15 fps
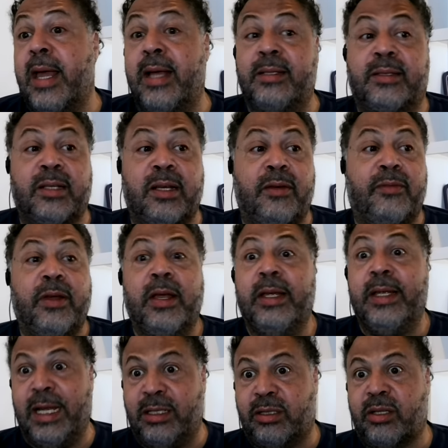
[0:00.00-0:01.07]
as of
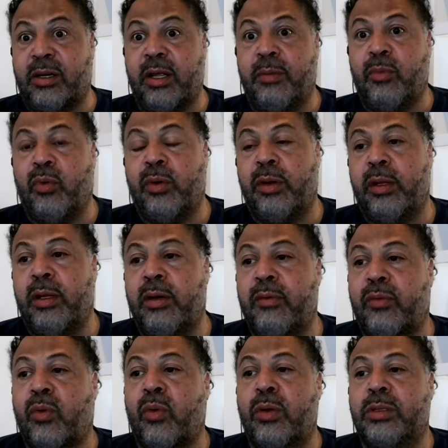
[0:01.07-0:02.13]
yesterday morning. And
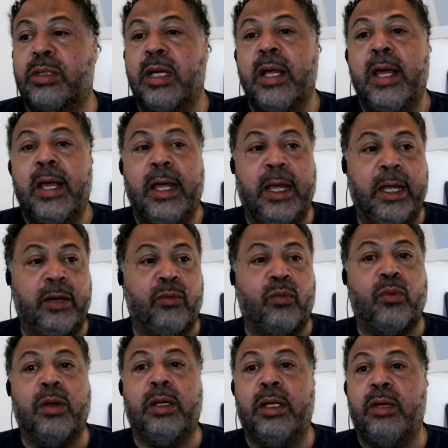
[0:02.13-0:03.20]
of course, it
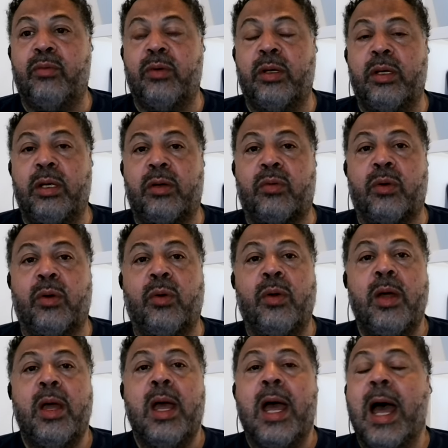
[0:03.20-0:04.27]
really, really grew.
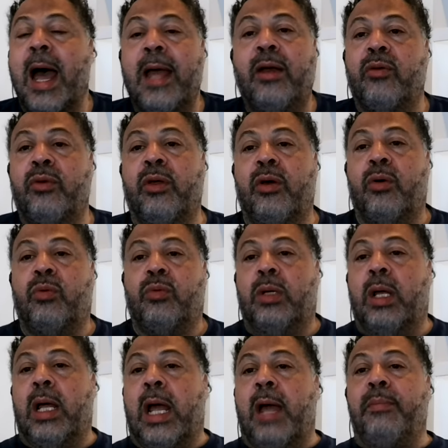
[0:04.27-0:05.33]
I don't know.
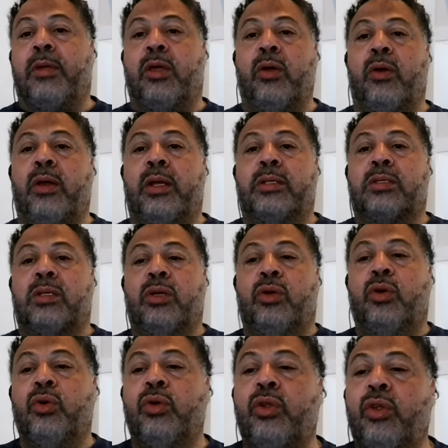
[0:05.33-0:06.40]
I, I'm curious
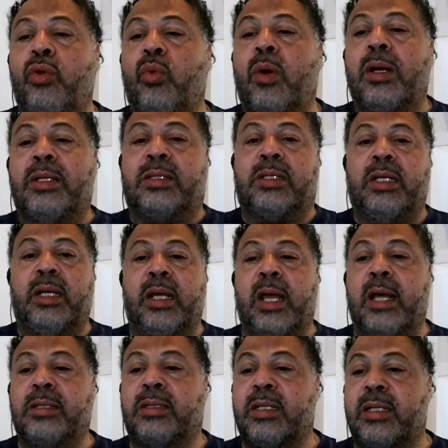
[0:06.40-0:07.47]
who do you want to see
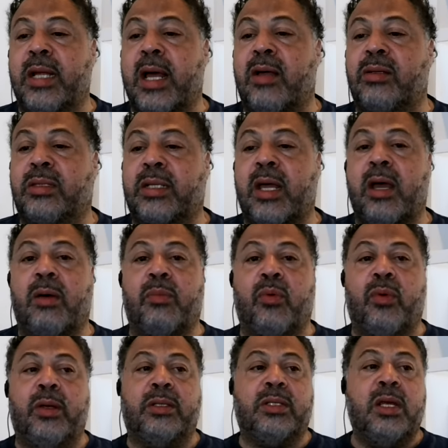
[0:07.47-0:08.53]
as the Dallas
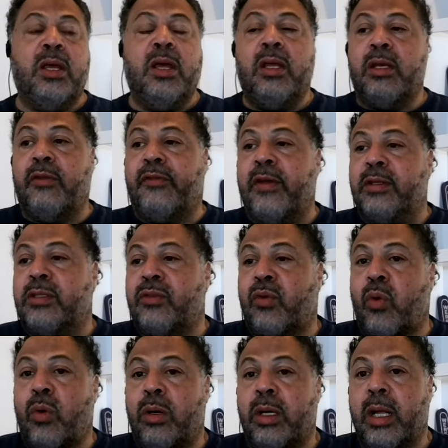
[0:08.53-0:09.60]
Cowboys defensive
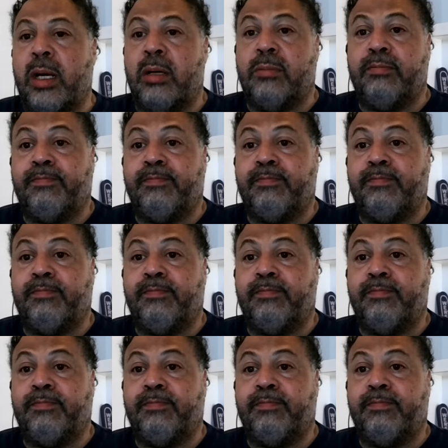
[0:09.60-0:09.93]
coordinator?